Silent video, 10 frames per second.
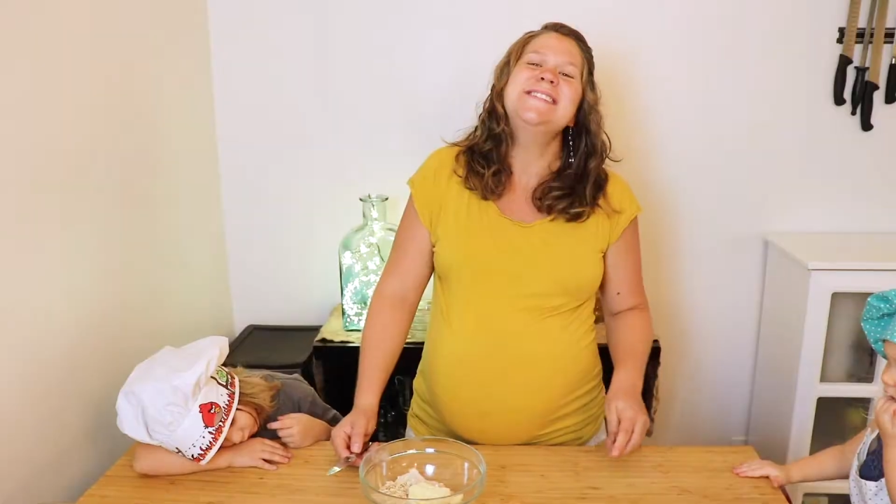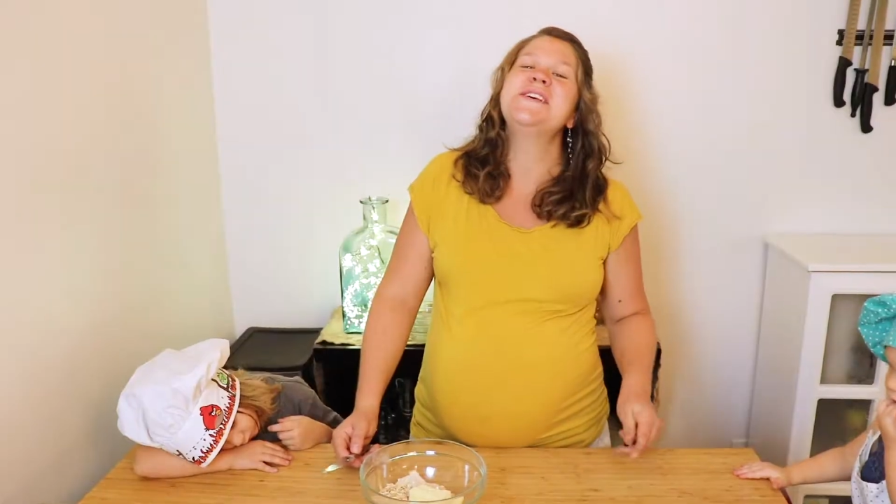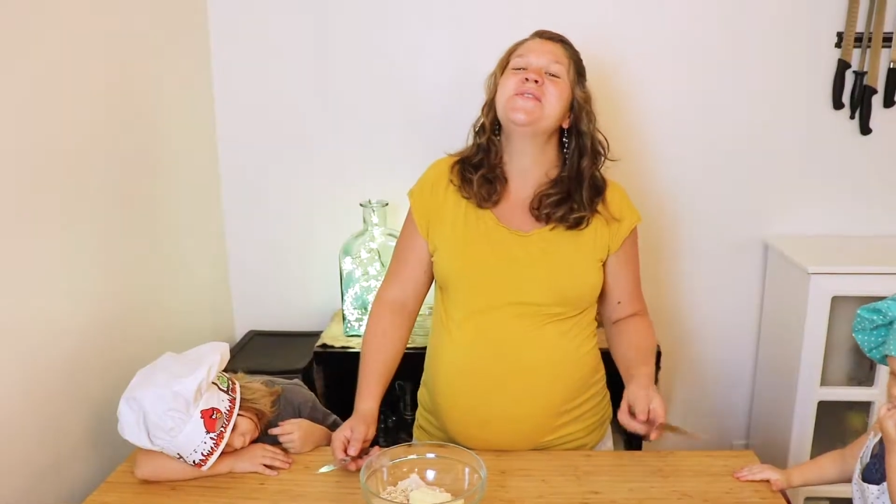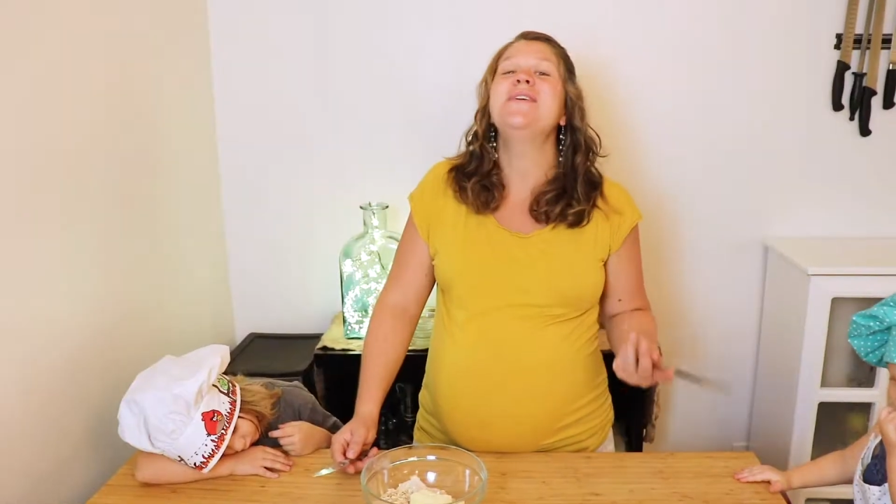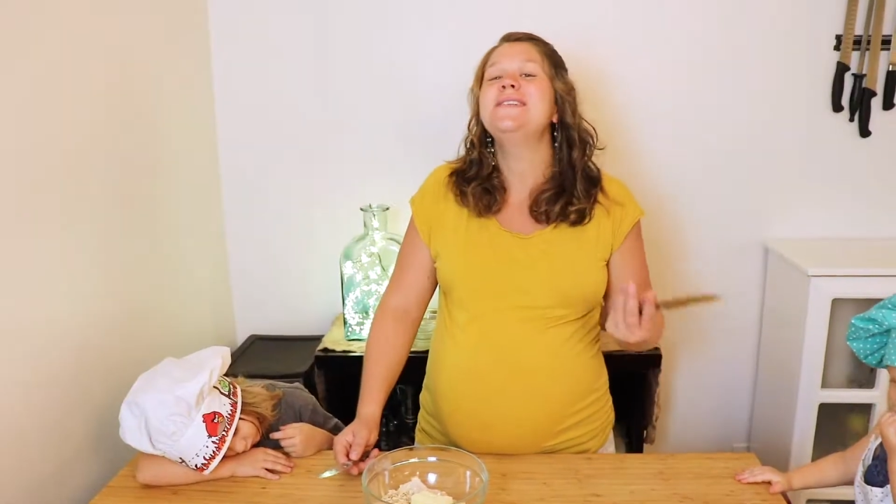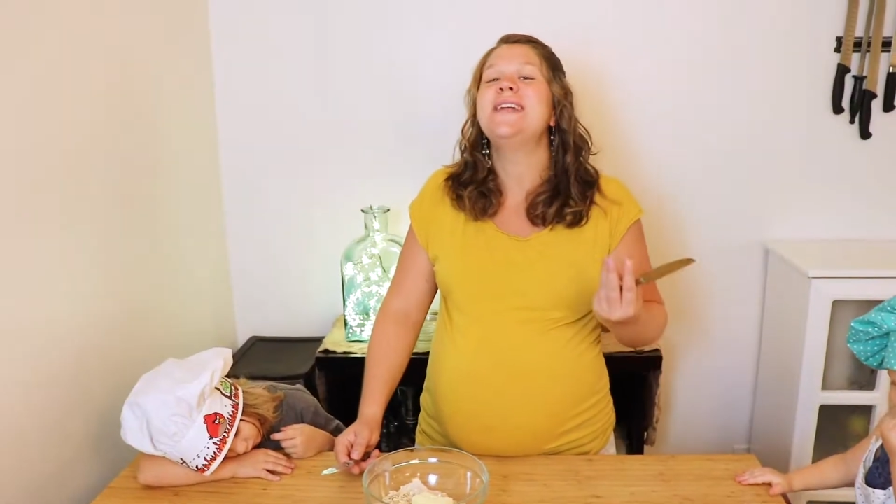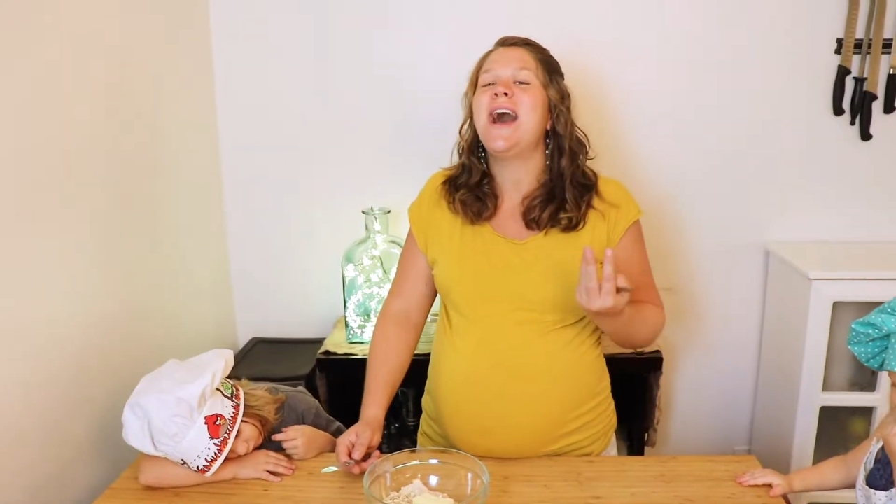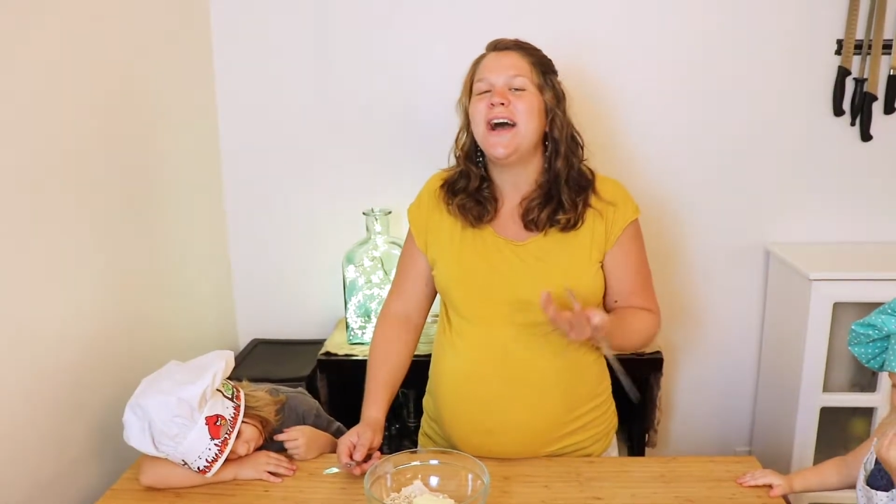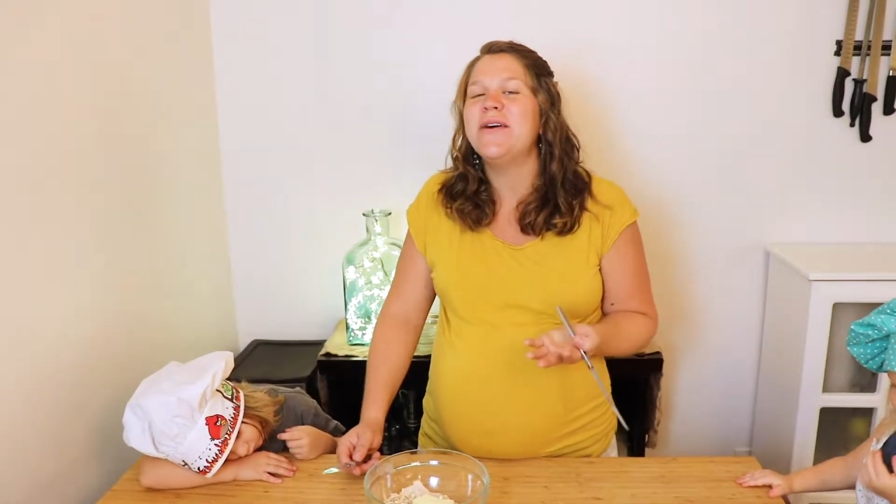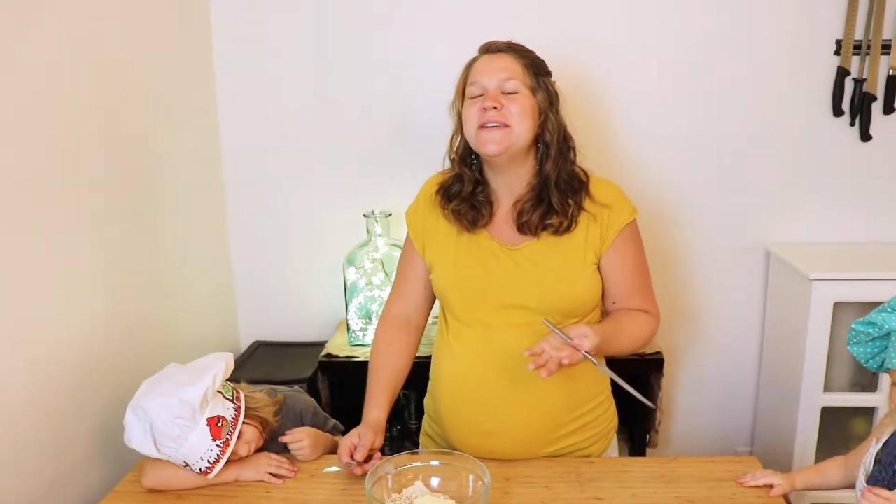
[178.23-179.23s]
So the reason
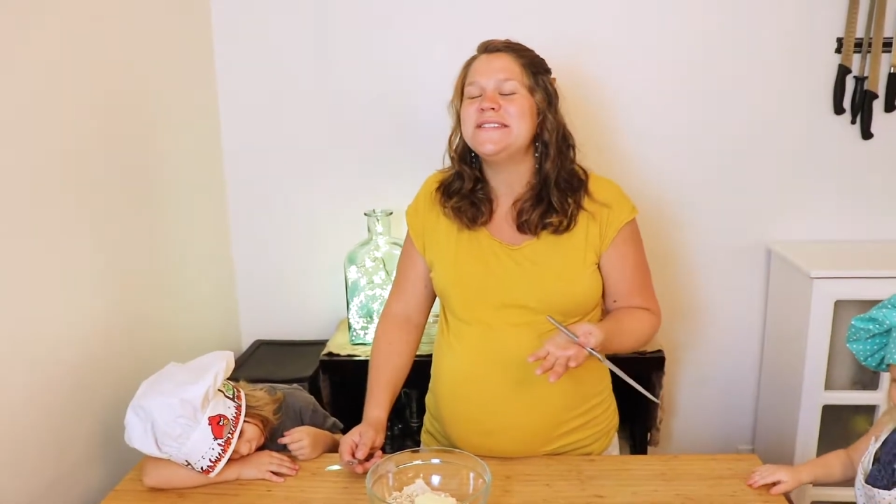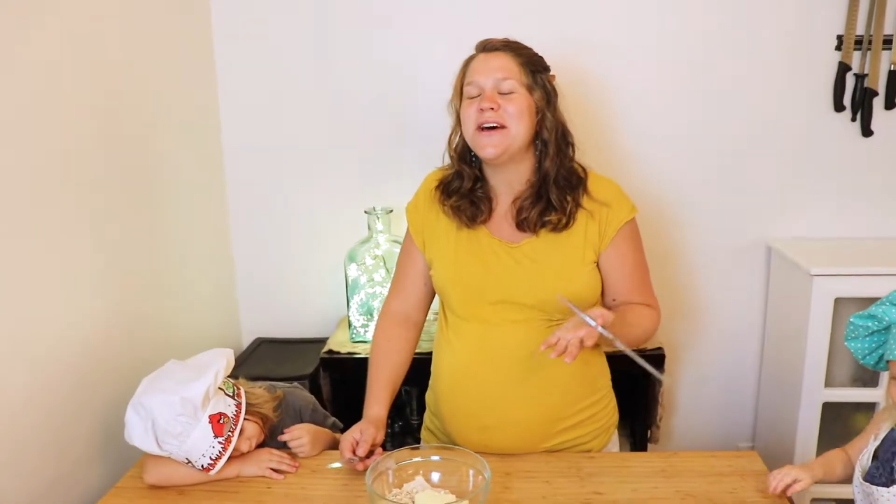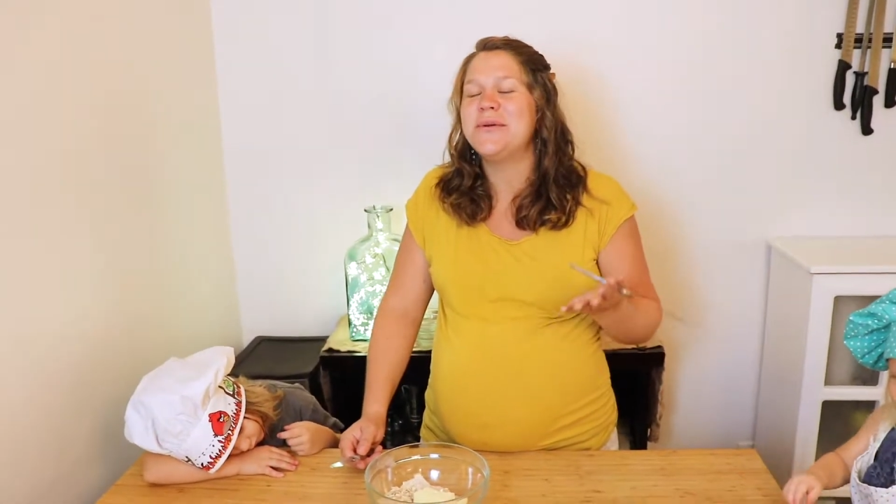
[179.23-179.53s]
I always thought